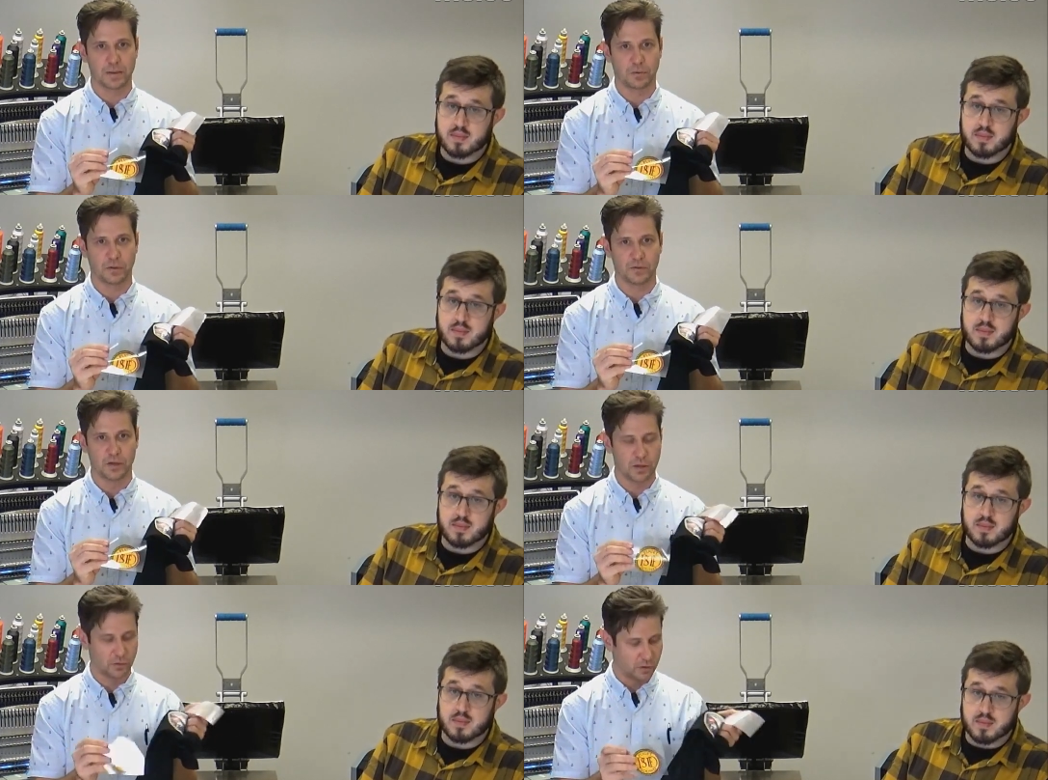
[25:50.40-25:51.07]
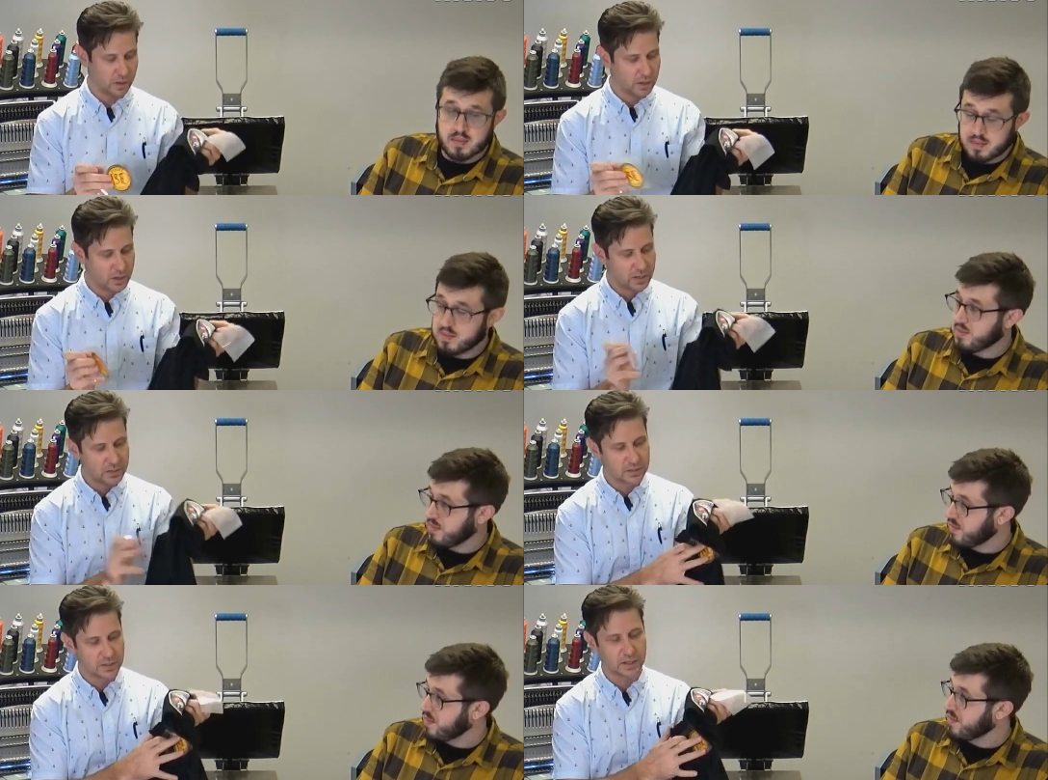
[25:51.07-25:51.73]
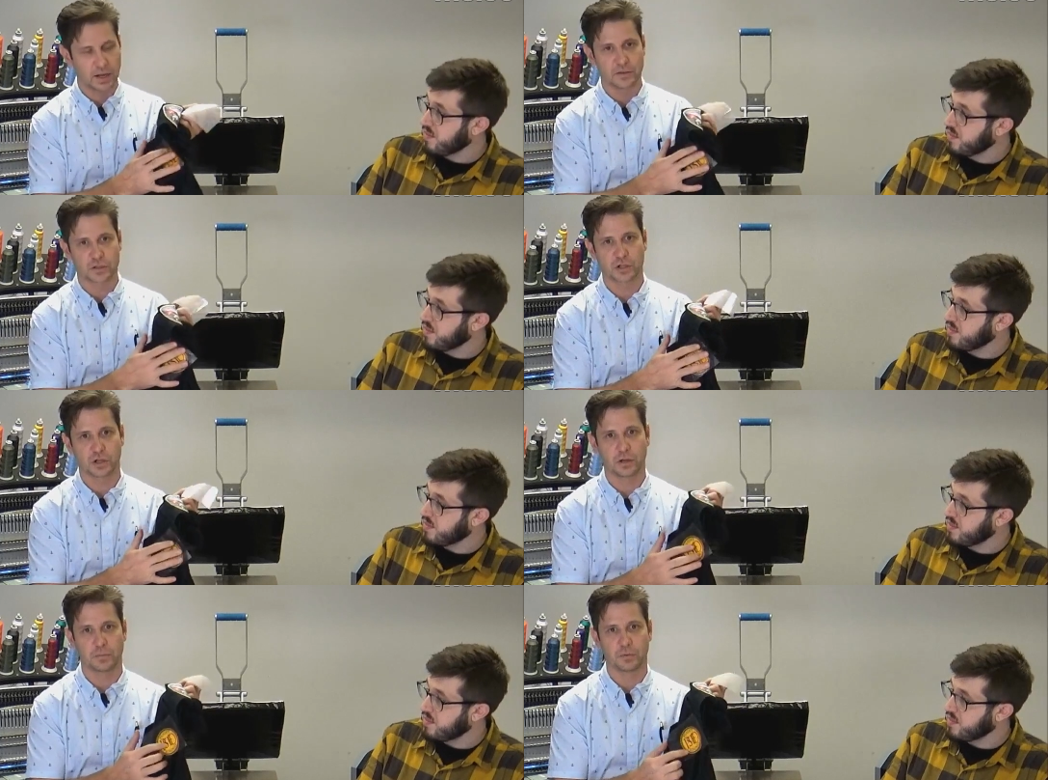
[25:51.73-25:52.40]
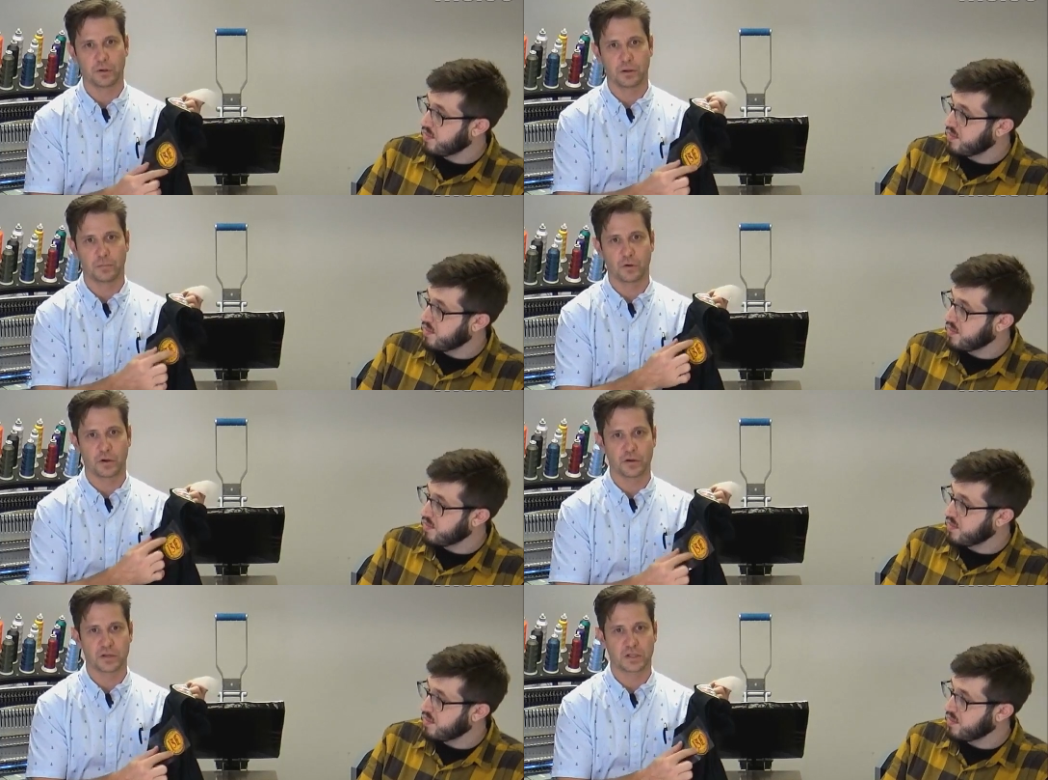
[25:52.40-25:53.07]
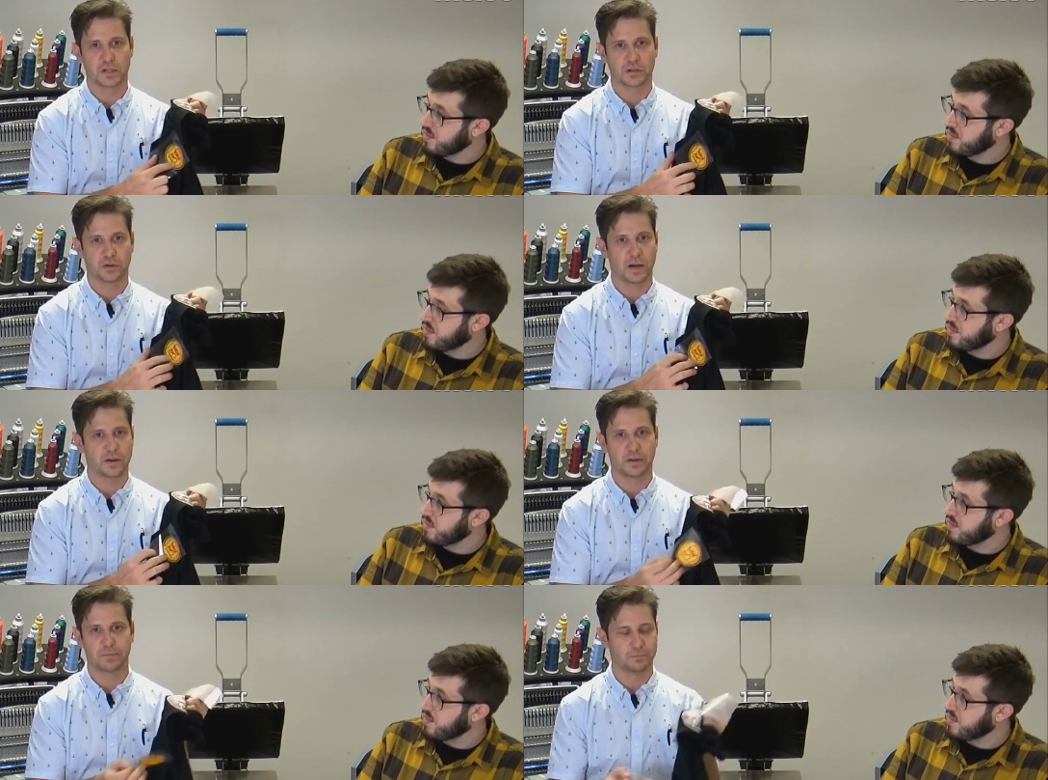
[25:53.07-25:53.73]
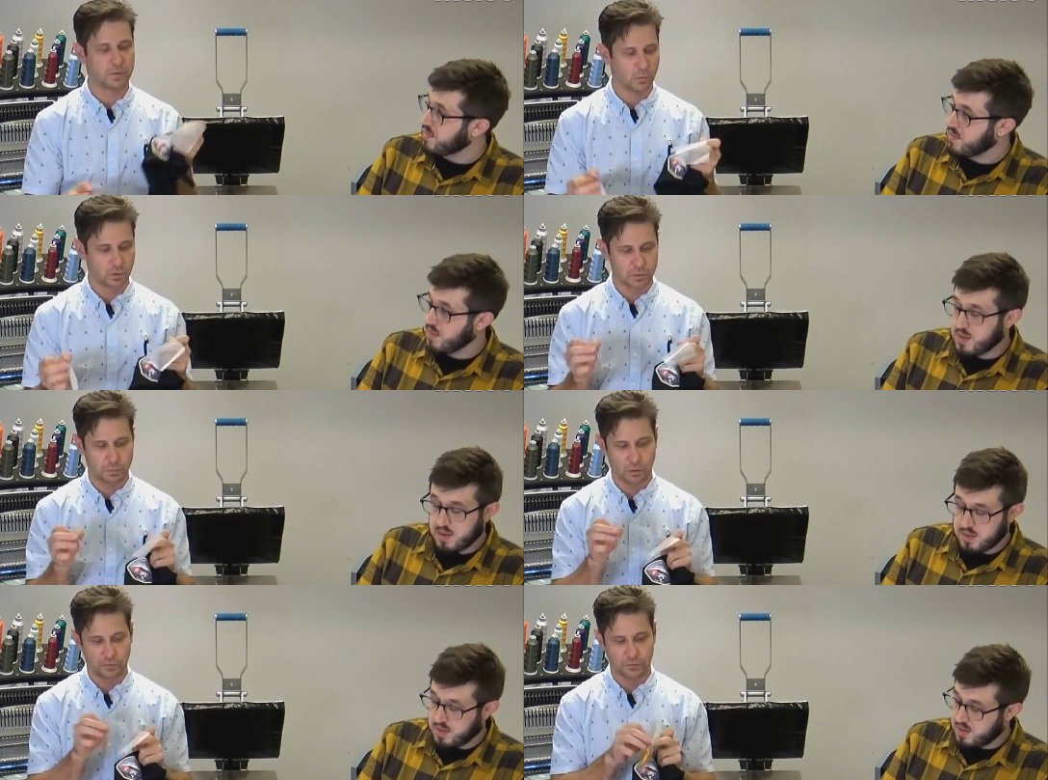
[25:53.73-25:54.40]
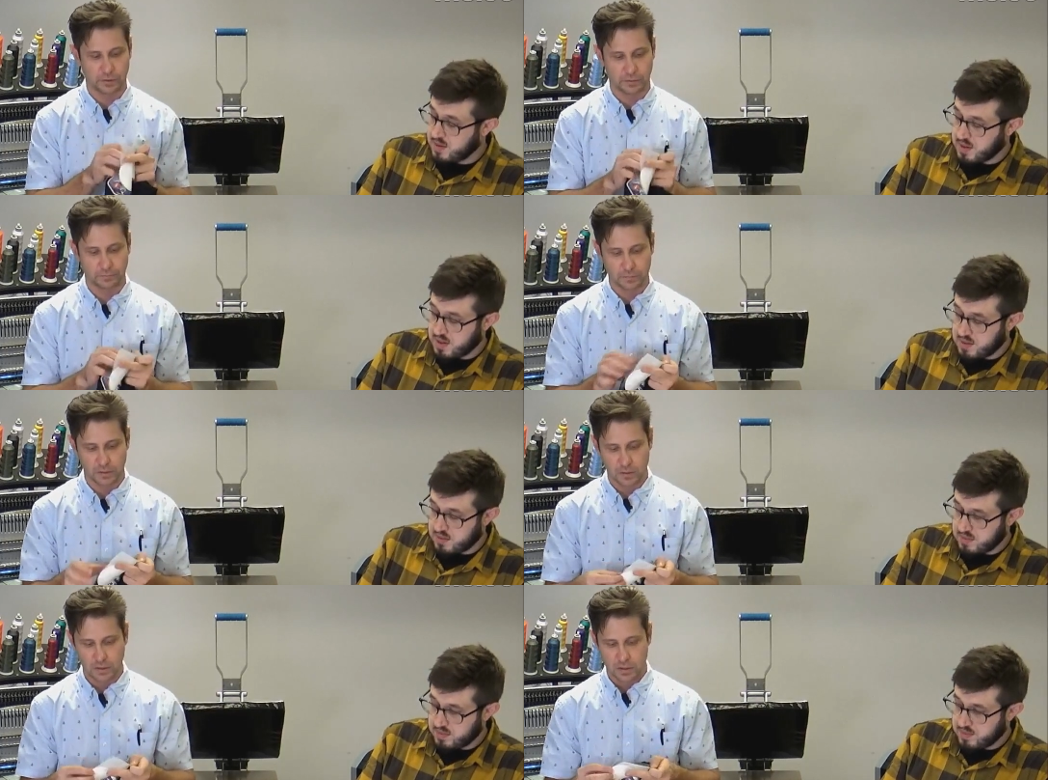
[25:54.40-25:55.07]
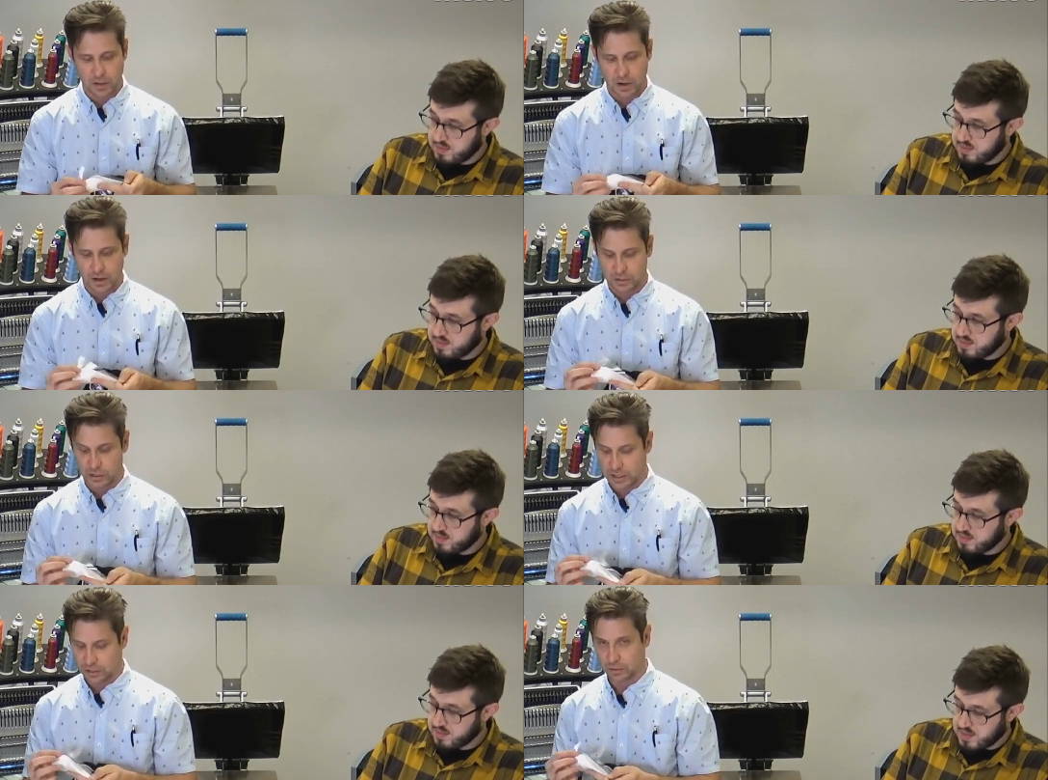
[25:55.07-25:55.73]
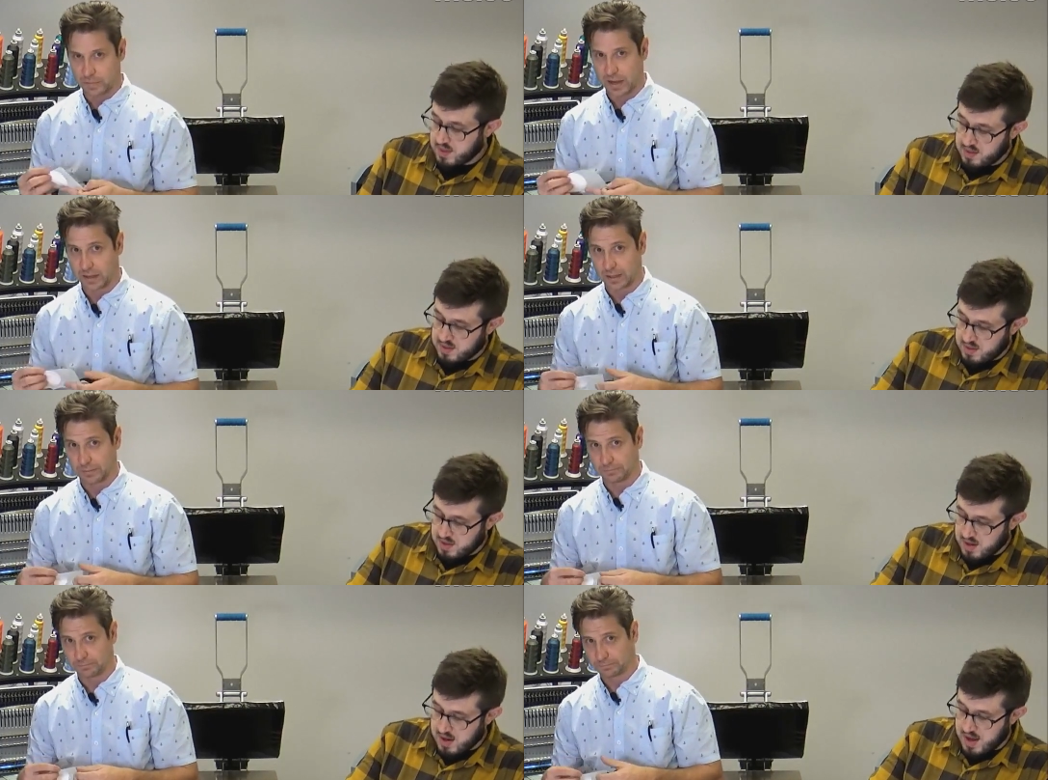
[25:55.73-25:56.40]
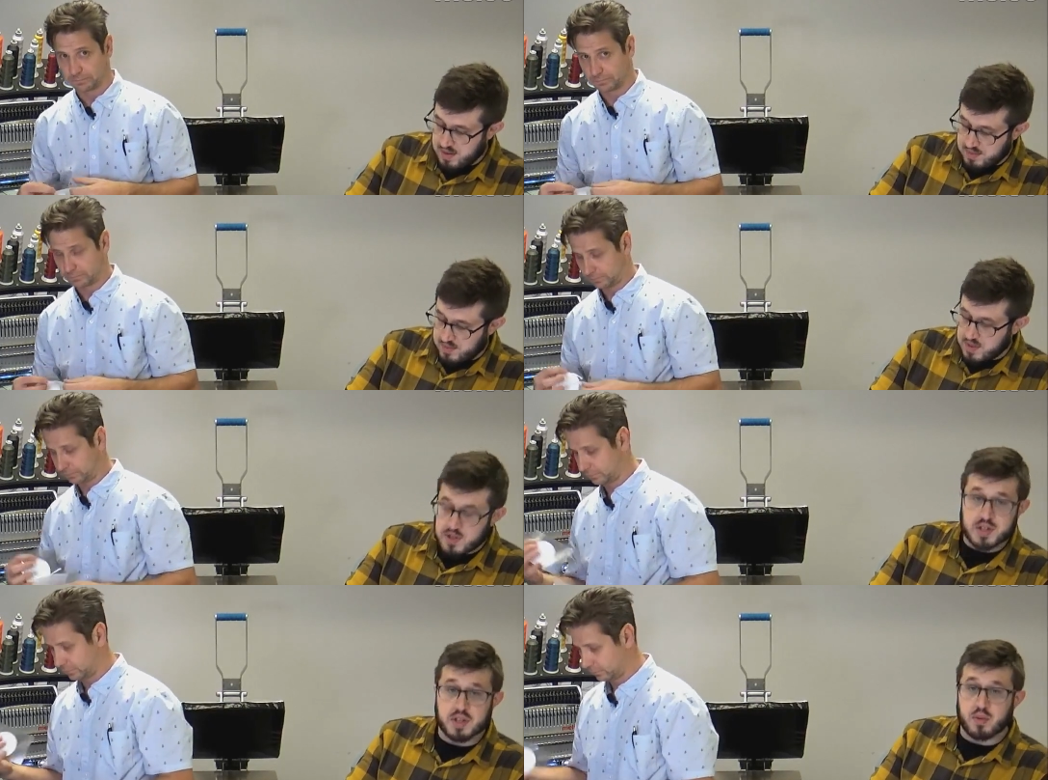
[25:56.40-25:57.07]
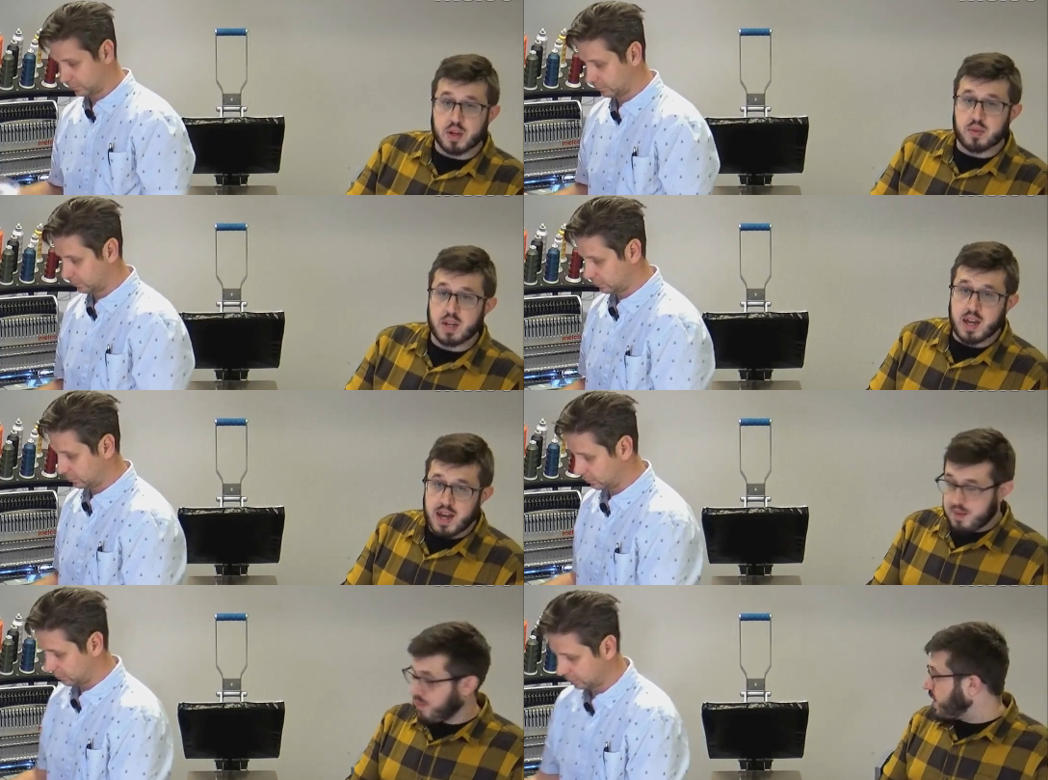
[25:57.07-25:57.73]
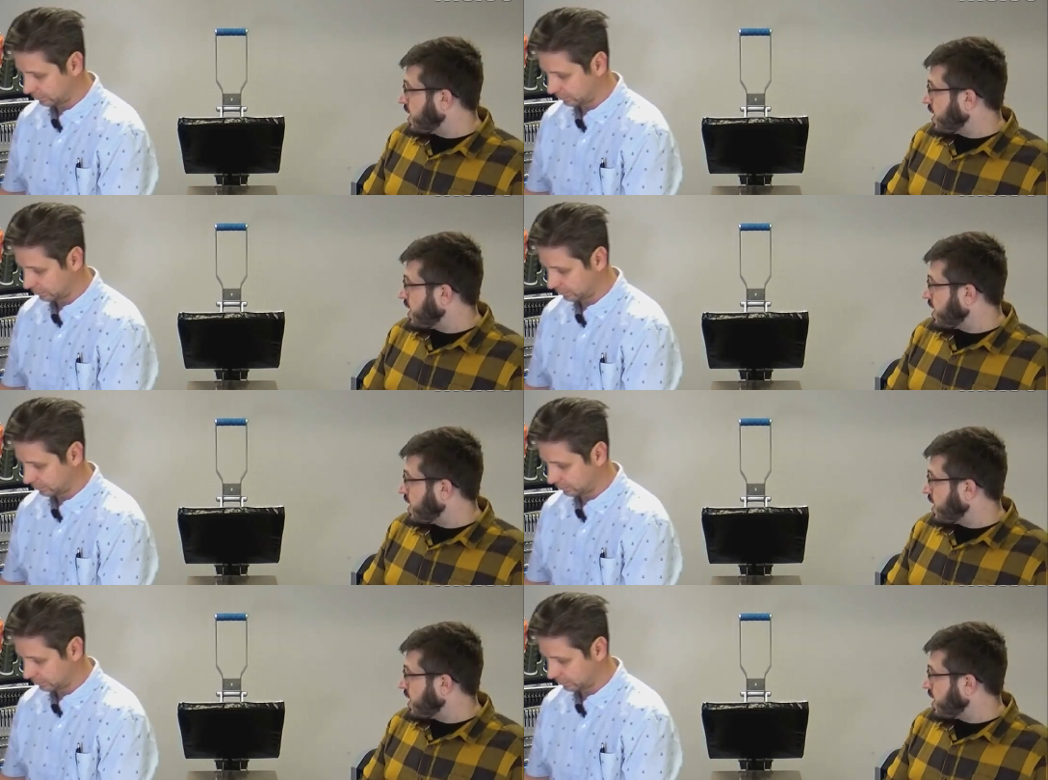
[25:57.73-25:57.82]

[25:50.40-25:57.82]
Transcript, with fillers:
Speaker 1: of another one. Stick it on the shirt, put an embroidery stitch around it. It works beautifully. Good to go. All right, Josh, you're back up.
Speaker 2: All right, just a quick recap. We